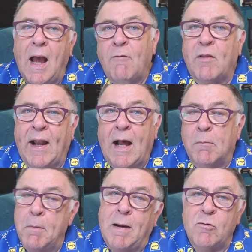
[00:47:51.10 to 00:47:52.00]
After that,
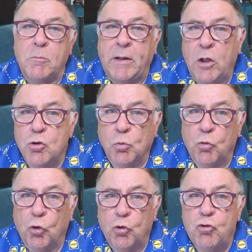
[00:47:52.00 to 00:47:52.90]
I'll be back to my
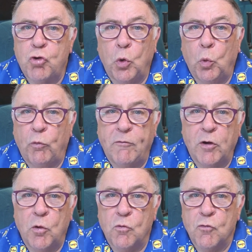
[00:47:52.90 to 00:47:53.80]
usual sort of tool
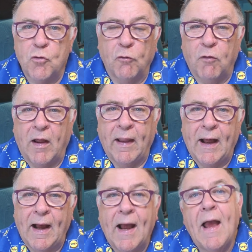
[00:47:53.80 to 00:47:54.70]
reviews and stuff like
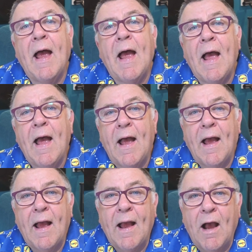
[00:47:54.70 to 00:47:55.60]
that.
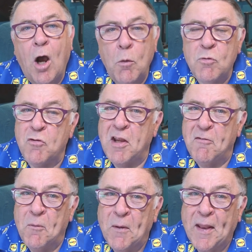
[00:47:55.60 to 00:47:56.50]
Hope to see
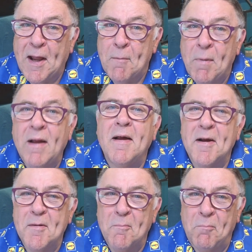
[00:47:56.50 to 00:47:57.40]
you for one of them.
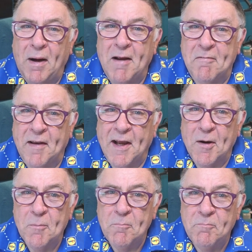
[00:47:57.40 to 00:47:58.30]
Bye for
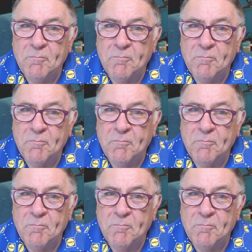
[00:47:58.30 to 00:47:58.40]
now.